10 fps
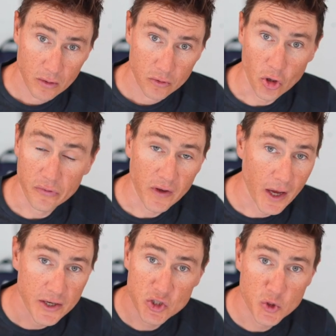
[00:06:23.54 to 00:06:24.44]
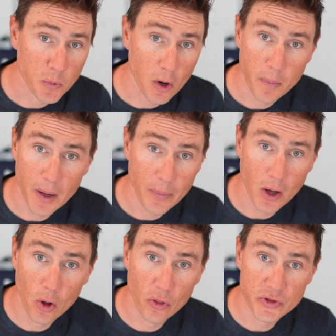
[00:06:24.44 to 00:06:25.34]
Notifications pop up
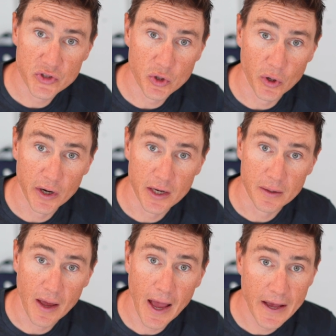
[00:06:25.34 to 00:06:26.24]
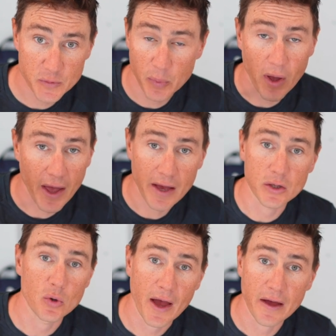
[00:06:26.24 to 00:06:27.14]
on the screen as per how
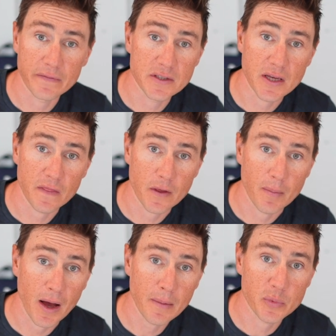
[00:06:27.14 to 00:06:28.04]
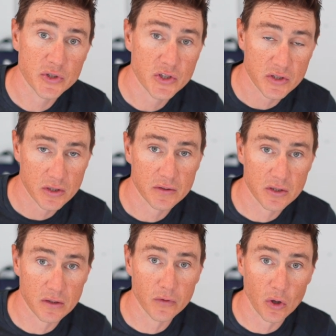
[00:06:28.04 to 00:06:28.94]
you have set them up, which is a
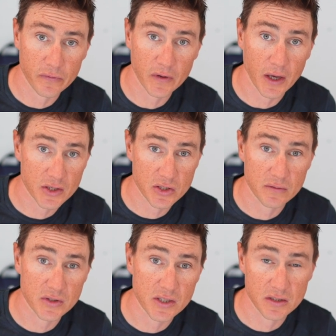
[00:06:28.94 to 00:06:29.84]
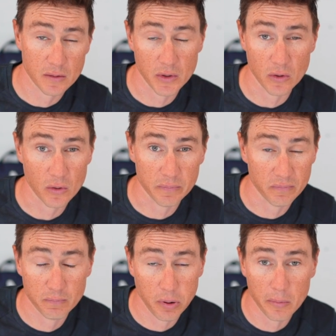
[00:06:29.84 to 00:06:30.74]
sort of notification system that you're
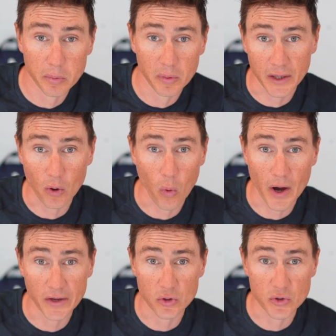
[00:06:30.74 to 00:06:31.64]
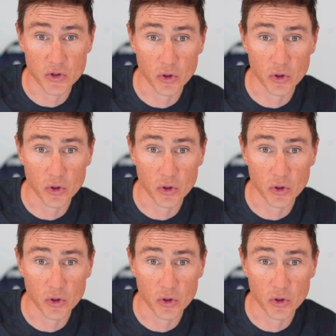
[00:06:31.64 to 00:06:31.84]
probably quite used